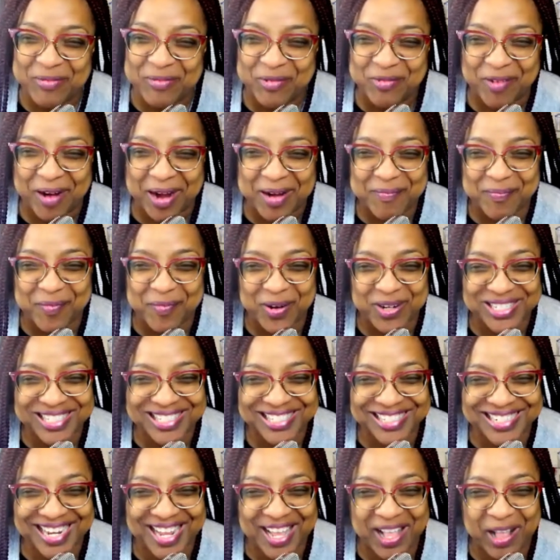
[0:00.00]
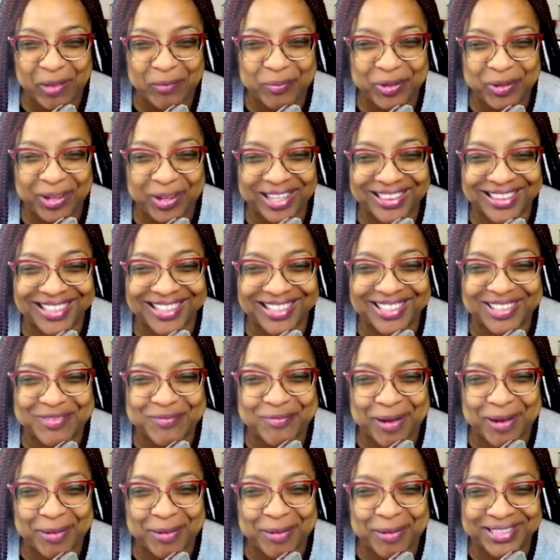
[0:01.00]
I'm the right person to help you. I think you
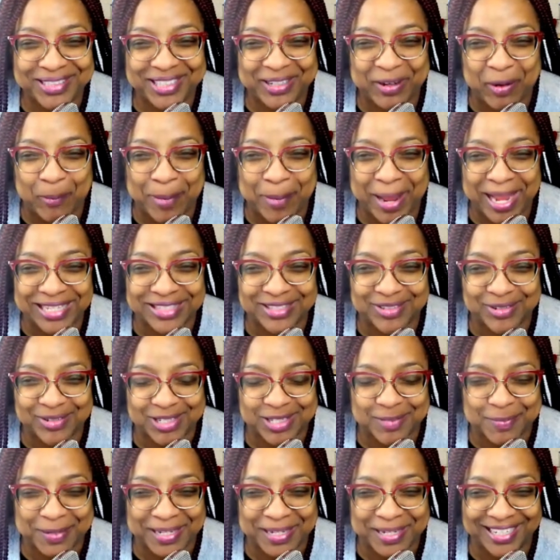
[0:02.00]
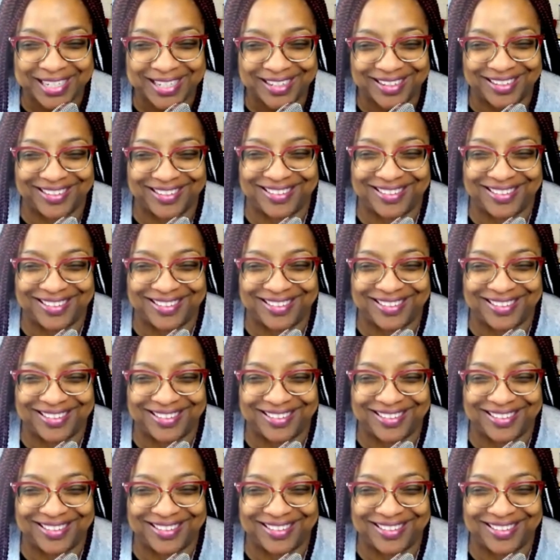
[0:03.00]
probably need to go back to Expedia